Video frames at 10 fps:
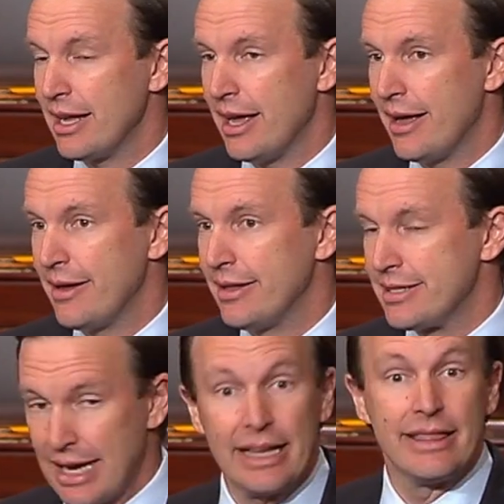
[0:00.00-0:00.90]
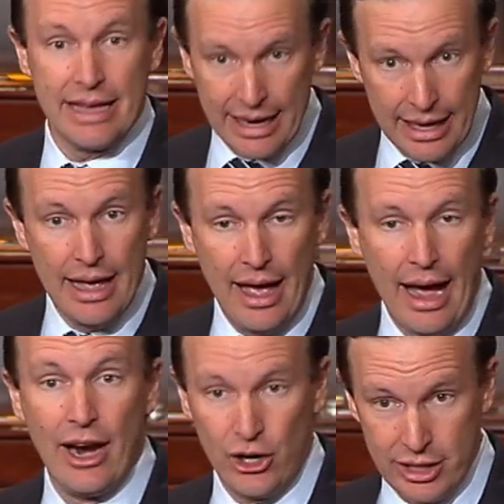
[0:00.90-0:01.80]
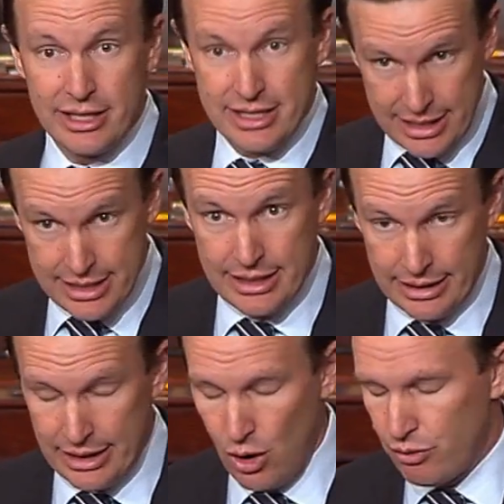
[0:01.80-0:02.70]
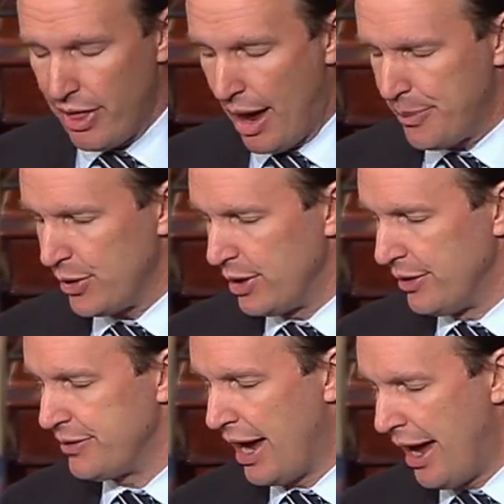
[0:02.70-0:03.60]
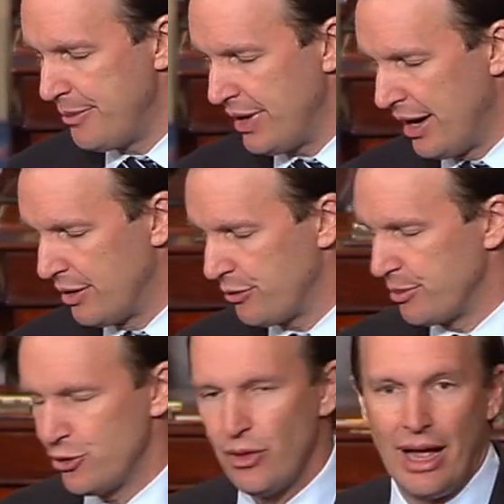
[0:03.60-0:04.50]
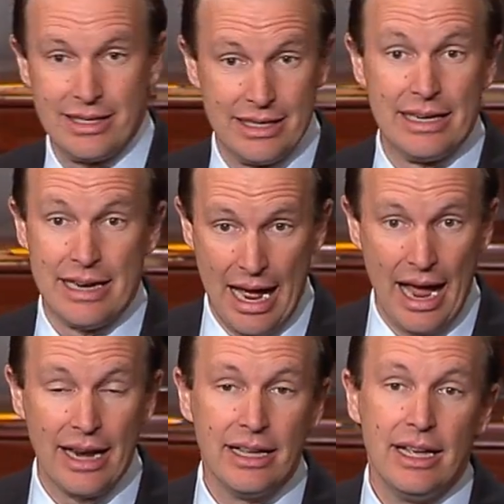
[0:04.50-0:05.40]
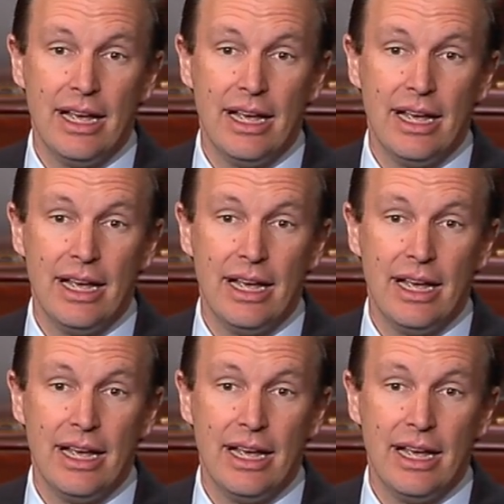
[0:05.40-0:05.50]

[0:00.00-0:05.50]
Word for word: Uh, the second thing I heard consistently over that period of time, dating from 2009,